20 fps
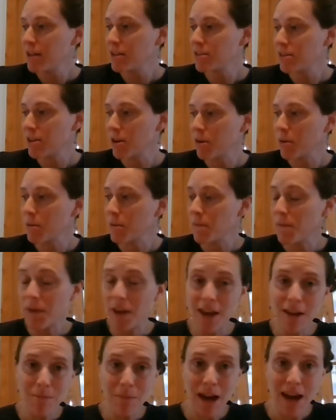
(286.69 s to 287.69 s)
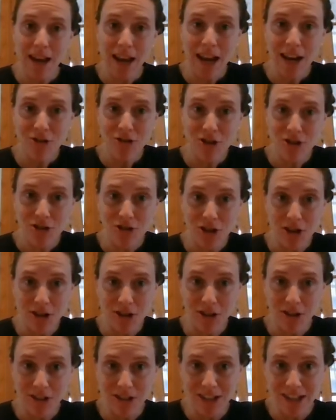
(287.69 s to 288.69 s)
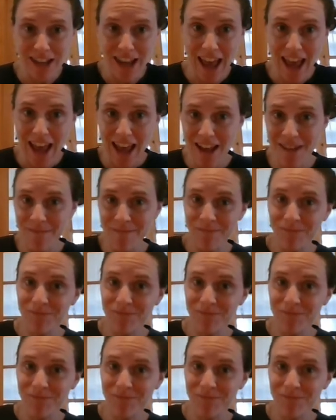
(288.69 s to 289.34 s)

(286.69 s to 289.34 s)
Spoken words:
So in my nature journal today,